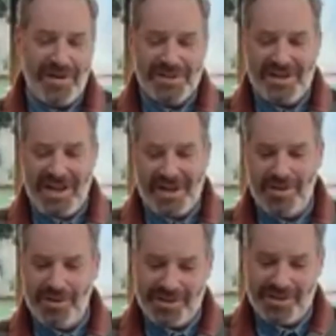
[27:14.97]
kind of cool
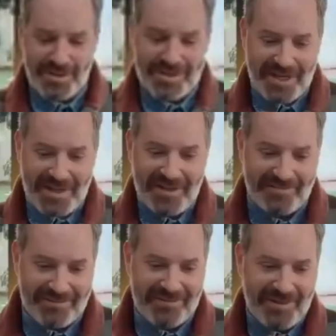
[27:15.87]
because it was like a
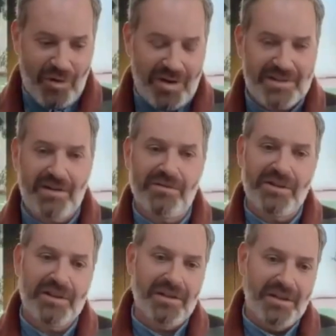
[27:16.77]

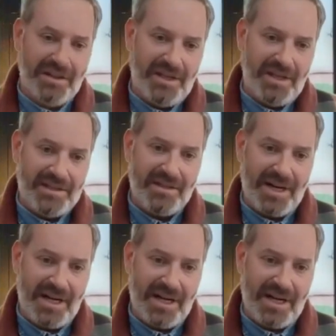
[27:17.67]
crossover into the next